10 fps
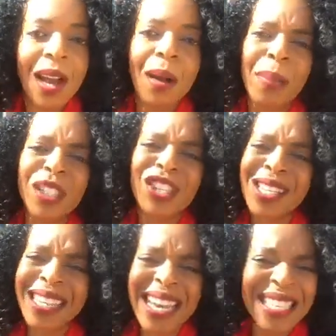But just
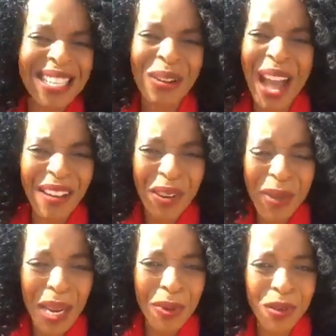in case you haven't been
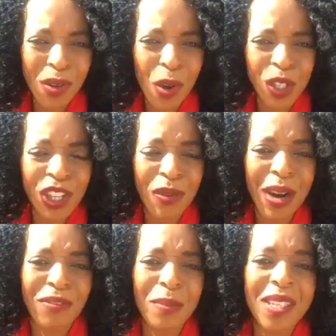able to negotiate right
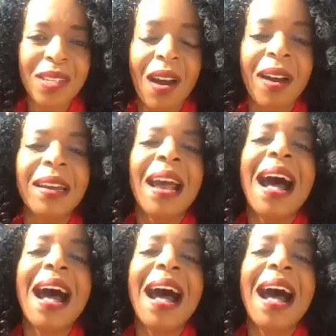from the start,